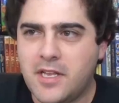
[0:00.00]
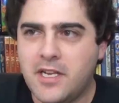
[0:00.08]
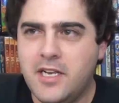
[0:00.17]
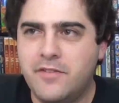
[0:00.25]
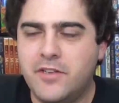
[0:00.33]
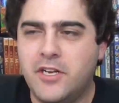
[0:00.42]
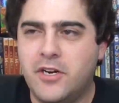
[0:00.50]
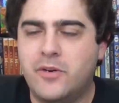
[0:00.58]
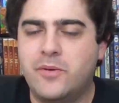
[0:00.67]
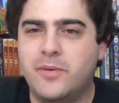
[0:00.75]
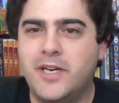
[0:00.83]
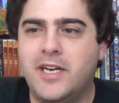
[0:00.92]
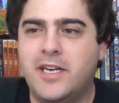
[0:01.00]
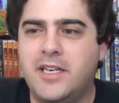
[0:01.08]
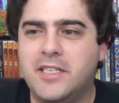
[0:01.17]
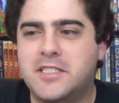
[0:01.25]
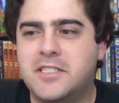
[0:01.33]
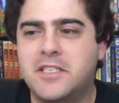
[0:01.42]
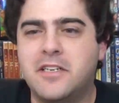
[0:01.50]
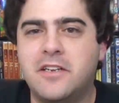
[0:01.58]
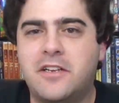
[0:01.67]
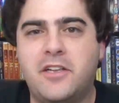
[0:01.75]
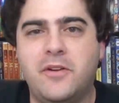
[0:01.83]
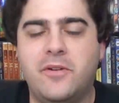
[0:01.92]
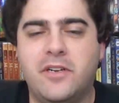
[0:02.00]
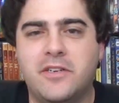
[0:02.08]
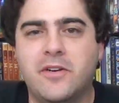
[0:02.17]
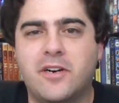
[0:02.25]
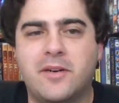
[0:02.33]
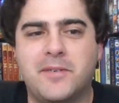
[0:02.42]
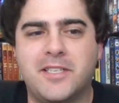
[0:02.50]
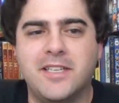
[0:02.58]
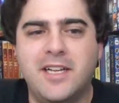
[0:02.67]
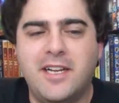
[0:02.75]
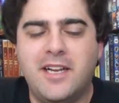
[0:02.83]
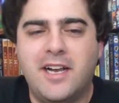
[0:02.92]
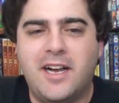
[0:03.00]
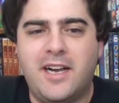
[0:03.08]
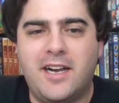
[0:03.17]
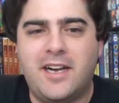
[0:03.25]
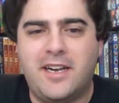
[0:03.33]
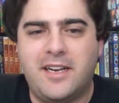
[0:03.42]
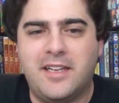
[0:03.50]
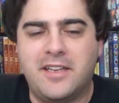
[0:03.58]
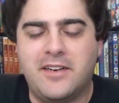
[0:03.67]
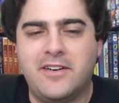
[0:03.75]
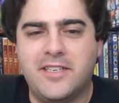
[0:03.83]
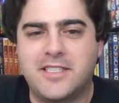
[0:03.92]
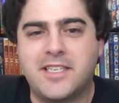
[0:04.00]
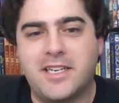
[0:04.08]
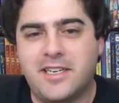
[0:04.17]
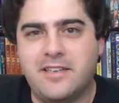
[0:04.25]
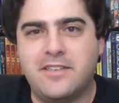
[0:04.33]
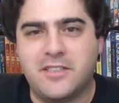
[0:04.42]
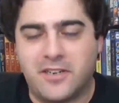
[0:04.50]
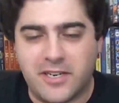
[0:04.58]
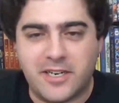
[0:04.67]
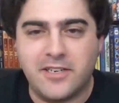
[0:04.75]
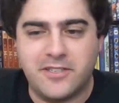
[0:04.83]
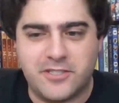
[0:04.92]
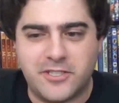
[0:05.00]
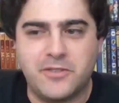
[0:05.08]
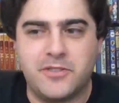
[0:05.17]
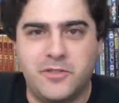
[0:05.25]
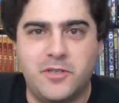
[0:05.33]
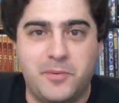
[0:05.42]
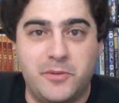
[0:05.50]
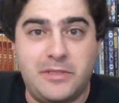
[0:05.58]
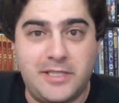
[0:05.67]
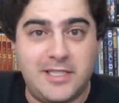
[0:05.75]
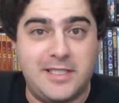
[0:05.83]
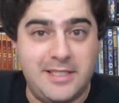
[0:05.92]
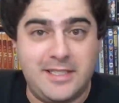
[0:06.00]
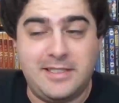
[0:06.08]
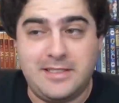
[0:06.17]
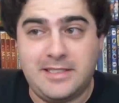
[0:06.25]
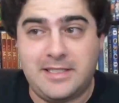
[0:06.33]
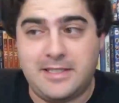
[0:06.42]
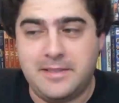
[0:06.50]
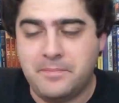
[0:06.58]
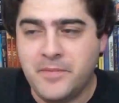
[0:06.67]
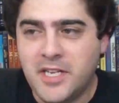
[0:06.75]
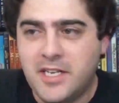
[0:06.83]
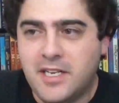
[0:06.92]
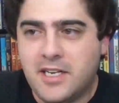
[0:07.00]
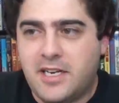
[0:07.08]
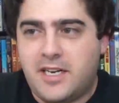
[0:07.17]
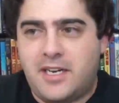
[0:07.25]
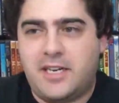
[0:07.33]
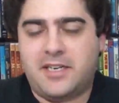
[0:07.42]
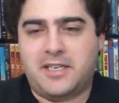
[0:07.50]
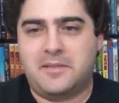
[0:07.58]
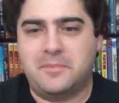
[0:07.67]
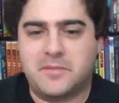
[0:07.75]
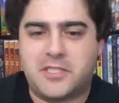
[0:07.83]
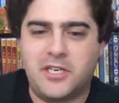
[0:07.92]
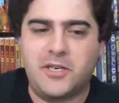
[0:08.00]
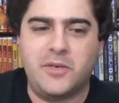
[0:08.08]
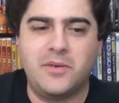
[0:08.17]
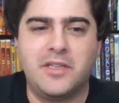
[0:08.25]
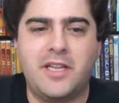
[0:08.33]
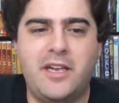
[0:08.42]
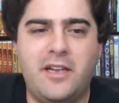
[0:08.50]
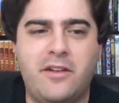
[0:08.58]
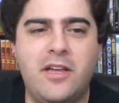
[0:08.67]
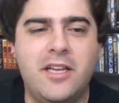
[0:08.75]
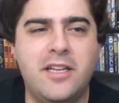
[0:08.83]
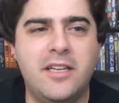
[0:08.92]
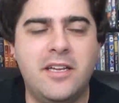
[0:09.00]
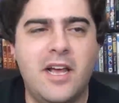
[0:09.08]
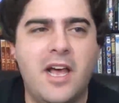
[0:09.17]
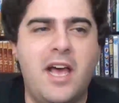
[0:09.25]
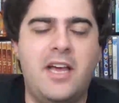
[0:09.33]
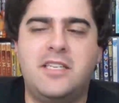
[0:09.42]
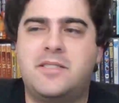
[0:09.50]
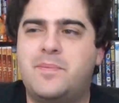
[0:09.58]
even though it's cute and adorable, there is a dark undertone to it, but we'll get to that in a second. So they, and it's